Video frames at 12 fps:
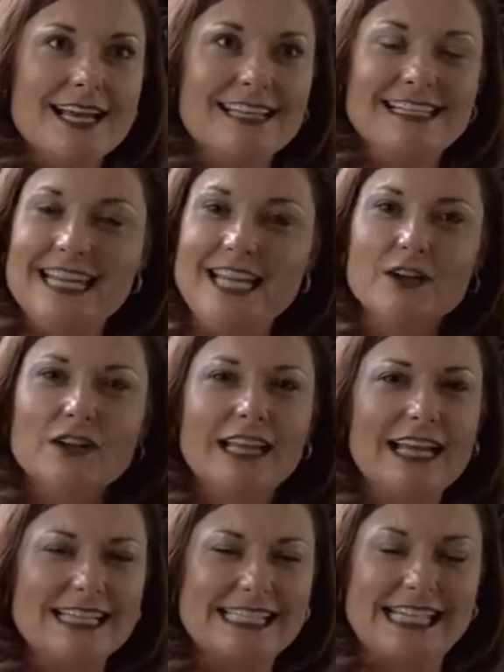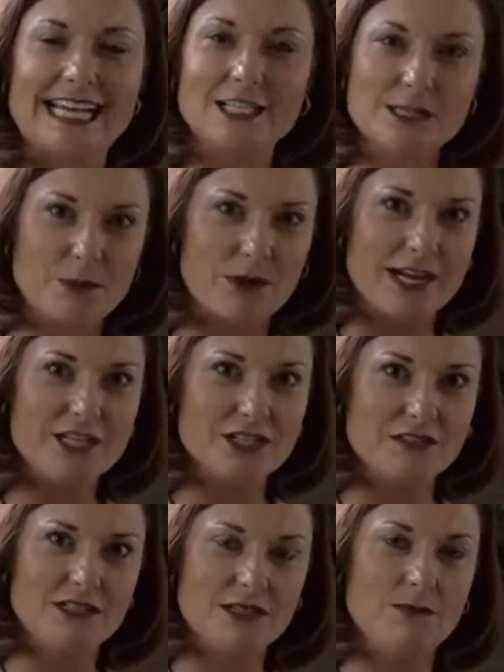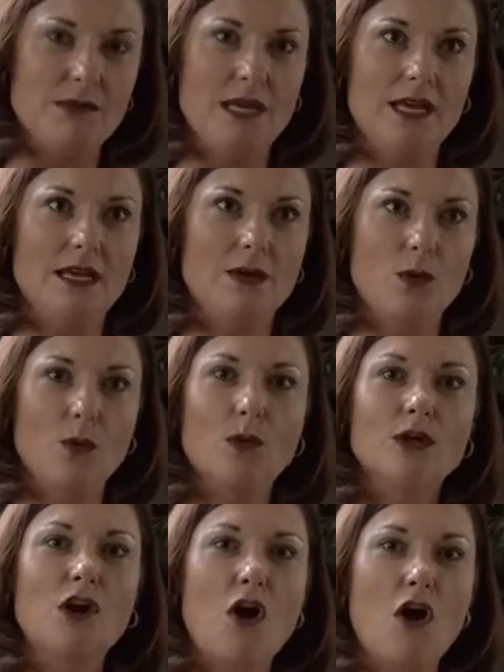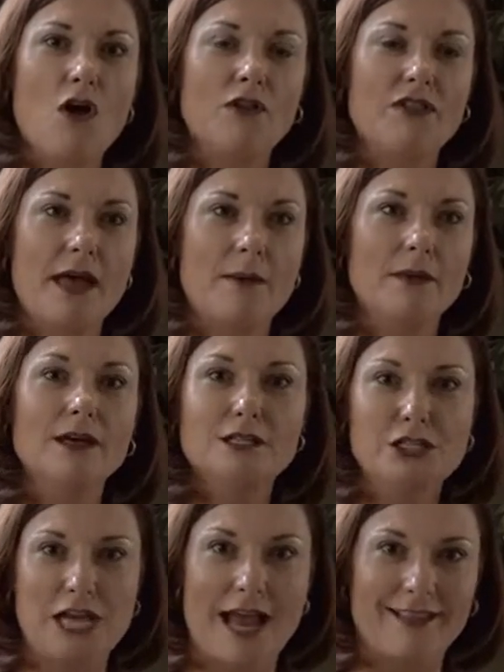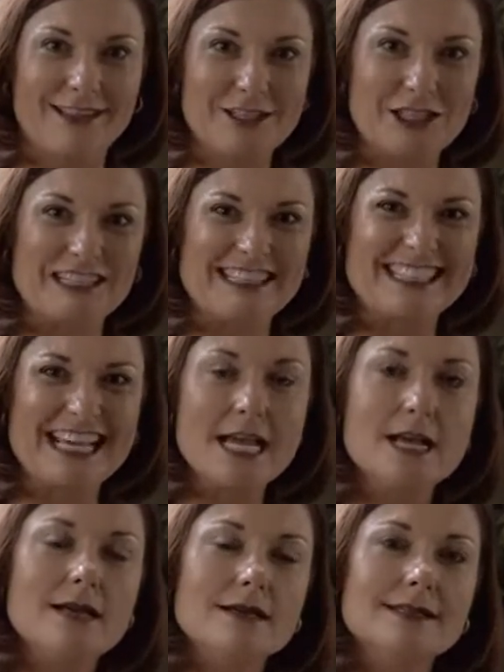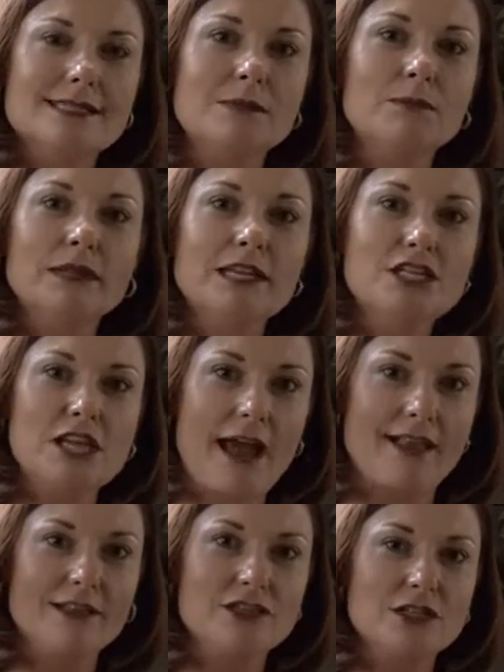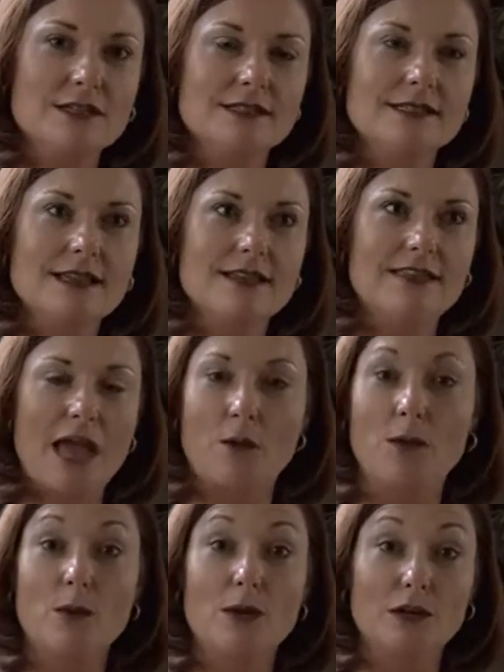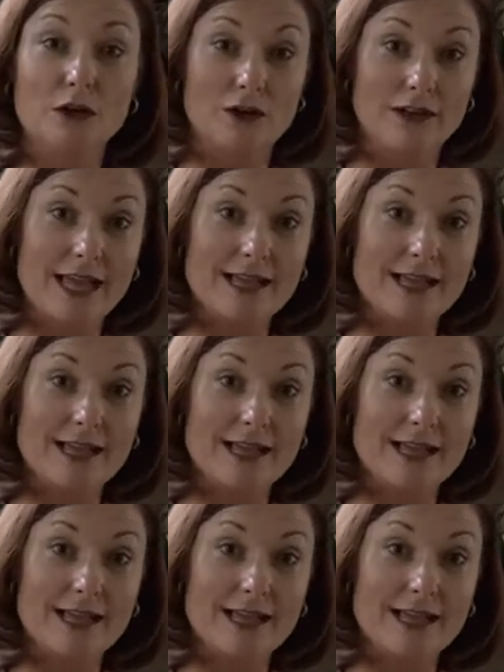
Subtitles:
Neil is an inspiration to me, would call them challenges. simply challenges that we would learn